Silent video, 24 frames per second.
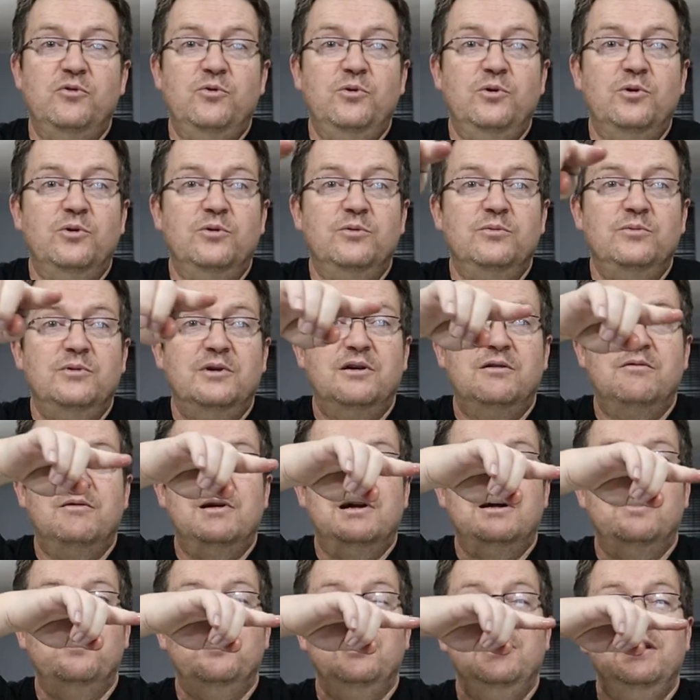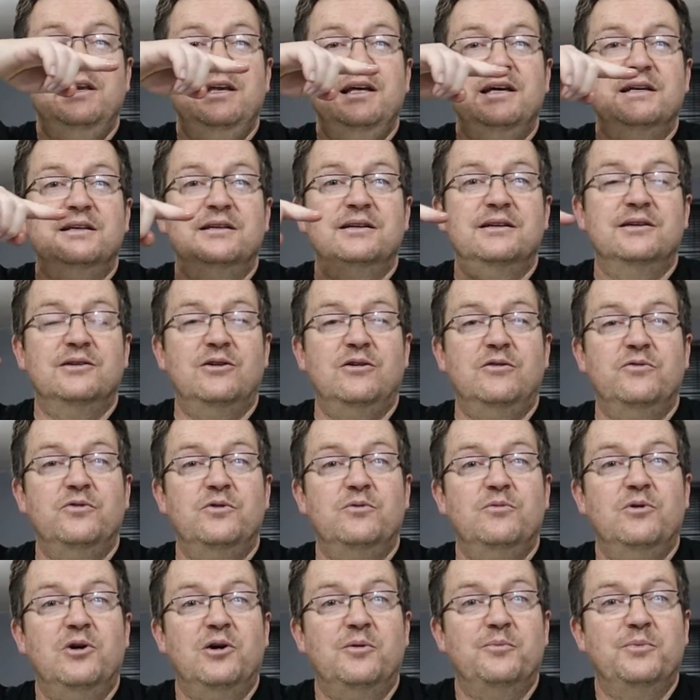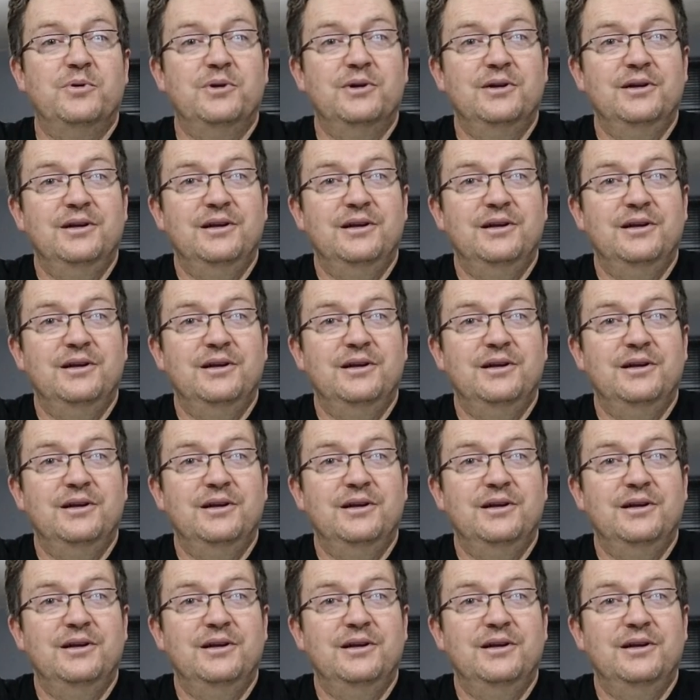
oil around the lid of the rub.